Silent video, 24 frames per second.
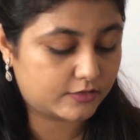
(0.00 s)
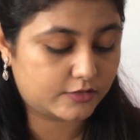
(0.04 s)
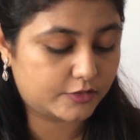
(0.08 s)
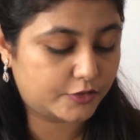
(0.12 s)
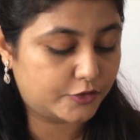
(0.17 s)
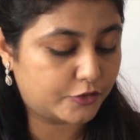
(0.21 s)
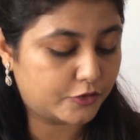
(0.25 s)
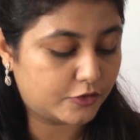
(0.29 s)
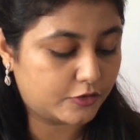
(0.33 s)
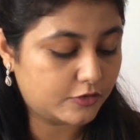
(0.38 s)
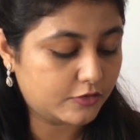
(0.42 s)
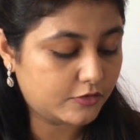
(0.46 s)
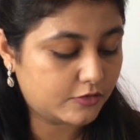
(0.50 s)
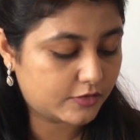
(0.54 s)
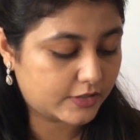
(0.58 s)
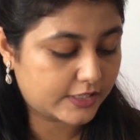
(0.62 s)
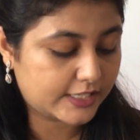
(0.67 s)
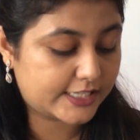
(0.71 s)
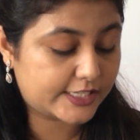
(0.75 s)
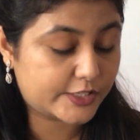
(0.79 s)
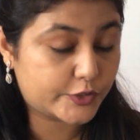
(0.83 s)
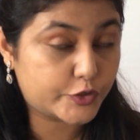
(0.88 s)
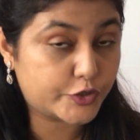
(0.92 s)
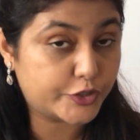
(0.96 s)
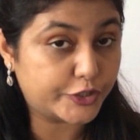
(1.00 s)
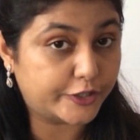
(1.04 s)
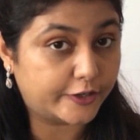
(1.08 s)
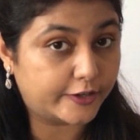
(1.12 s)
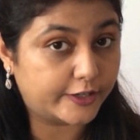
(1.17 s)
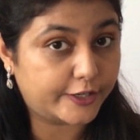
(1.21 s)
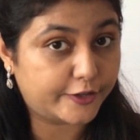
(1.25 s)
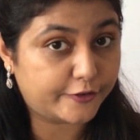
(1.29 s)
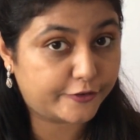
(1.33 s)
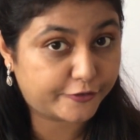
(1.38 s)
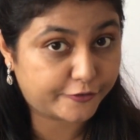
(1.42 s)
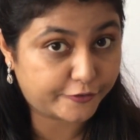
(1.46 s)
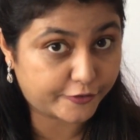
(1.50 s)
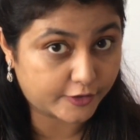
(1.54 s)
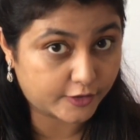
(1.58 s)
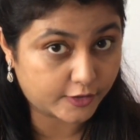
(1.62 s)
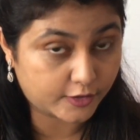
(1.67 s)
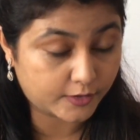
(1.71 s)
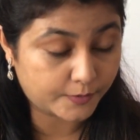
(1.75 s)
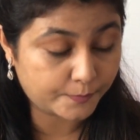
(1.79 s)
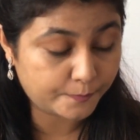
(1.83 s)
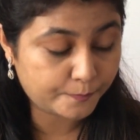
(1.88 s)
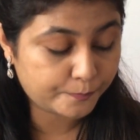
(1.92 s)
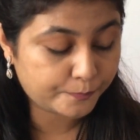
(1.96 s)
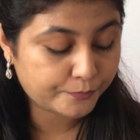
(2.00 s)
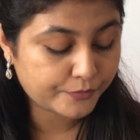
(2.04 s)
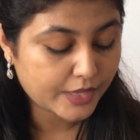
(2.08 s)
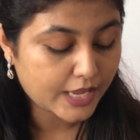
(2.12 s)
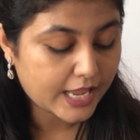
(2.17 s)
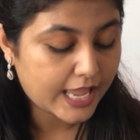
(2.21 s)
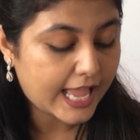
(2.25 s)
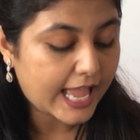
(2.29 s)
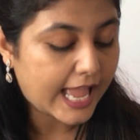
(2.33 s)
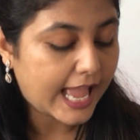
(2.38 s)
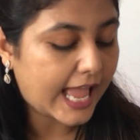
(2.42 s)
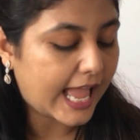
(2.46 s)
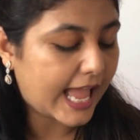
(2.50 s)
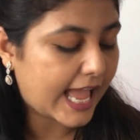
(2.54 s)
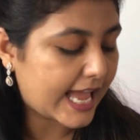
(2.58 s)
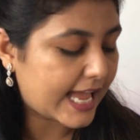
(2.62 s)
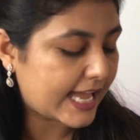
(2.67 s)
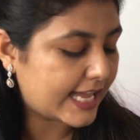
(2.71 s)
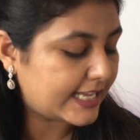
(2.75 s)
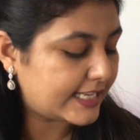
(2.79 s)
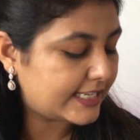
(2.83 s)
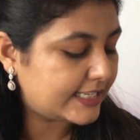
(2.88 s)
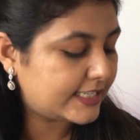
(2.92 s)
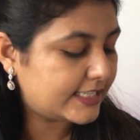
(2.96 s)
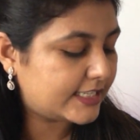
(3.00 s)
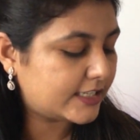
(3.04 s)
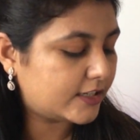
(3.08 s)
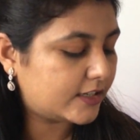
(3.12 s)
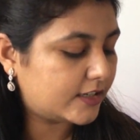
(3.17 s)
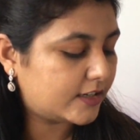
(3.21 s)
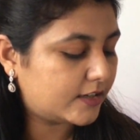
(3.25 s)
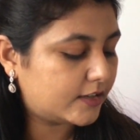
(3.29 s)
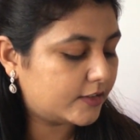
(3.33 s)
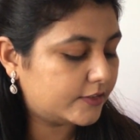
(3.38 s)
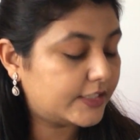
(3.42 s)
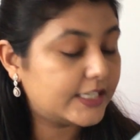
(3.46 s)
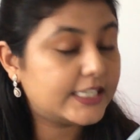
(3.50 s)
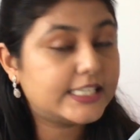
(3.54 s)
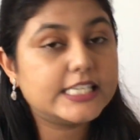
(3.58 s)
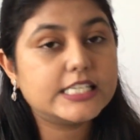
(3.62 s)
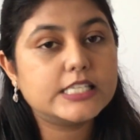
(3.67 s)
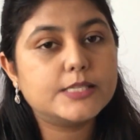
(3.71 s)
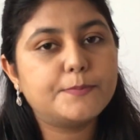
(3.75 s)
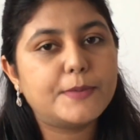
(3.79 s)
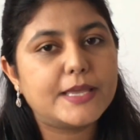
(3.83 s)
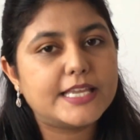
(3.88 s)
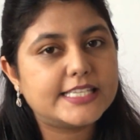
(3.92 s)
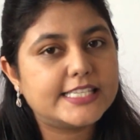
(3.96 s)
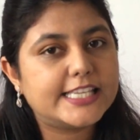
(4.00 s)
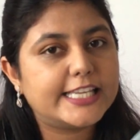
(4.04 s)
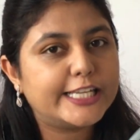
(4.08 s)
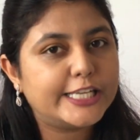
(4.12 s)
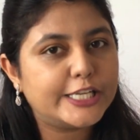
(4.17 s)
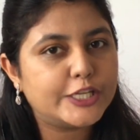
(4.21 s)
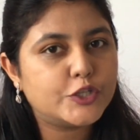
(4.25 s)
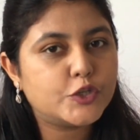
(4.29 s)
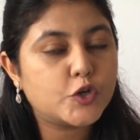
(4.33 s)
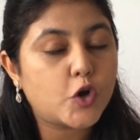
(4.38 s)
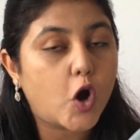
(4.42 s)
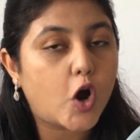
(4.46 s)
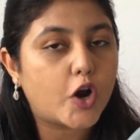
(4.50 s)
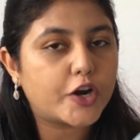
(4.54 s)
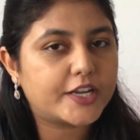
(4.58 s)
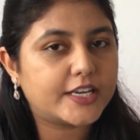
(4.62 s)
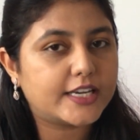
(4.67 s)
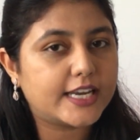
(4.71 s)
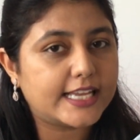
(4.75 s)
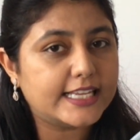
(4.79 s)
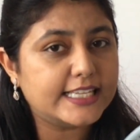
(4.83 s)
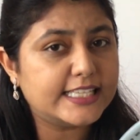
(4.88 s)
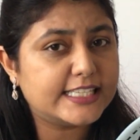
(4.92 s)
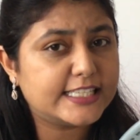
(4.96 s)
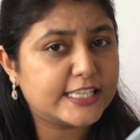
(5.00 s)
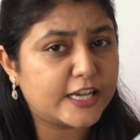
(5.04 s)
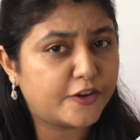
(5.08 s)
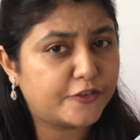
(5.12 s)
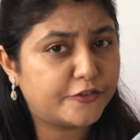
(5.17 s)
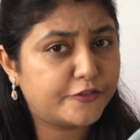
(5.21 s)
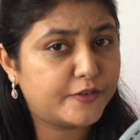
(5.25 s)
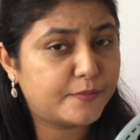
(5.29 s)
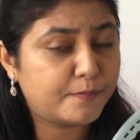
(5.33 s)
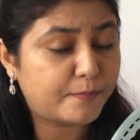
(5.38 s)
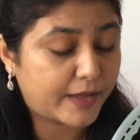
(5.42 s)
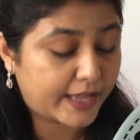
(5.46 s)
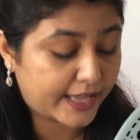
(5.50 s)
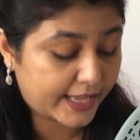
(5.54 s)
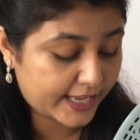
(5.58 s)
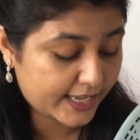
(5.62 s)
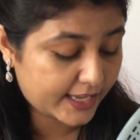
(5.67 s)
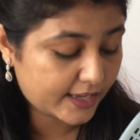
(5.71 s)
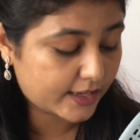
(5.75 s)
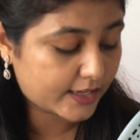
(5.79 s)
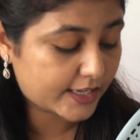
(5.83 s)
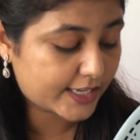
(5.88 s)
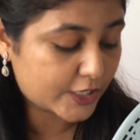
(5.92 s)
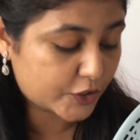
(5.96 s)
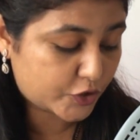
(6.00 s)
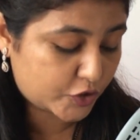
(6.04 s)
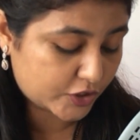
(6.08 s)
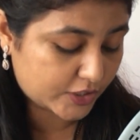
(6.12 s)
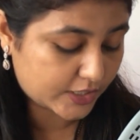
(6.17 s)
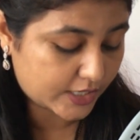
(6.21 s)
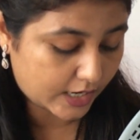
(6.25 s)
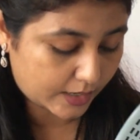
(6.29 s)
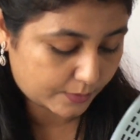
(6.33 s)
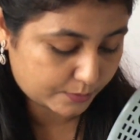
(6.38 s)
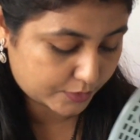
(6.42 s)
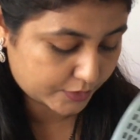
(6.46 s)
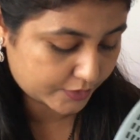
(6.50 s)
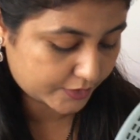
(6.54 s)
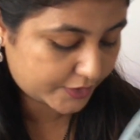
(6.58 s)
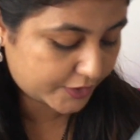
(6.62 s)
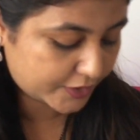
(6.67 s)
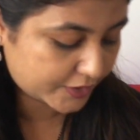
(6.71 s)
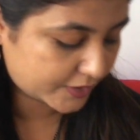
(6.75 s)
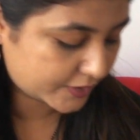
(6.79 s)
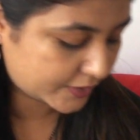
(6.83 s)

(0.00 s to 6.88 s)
you know, it's really firm. And this is basically to organize stuff in my kitchen cupboard.